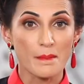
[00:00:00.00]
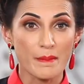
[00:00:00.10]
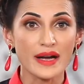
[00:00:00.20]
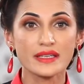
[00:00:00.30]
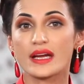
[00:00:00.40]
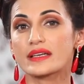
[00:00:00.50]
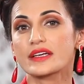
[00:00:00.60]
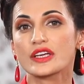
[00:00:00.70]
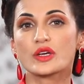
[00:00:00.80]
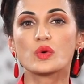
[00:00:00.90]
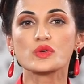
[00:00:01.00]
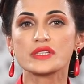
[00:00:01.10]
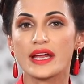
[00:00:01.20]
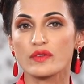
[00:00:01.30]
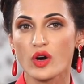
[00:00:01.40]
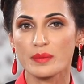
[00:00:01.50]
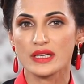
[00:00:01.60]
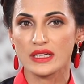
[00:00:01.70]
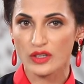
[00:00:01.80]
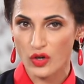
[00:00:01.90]
but at the huge
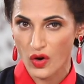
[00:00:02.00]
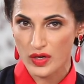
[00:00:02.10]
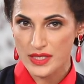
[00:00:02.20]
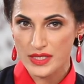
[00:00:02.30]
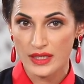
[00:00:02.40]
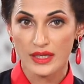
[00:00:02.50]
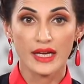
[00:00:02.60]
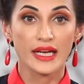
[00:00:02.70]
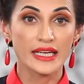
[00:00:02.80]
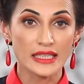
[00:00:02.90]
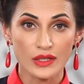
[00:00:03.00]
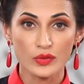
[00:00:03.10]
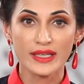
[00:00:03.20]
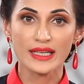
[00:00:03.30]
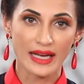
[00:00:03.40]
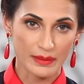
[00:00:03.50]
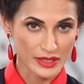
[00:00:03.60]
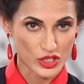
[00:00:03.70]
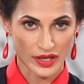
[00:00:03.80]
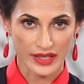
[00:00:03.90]
environmental cost including
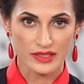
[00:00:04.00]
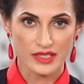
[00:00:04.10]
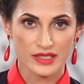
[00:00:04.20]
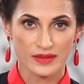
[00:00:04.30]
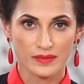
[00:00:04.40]
climate change.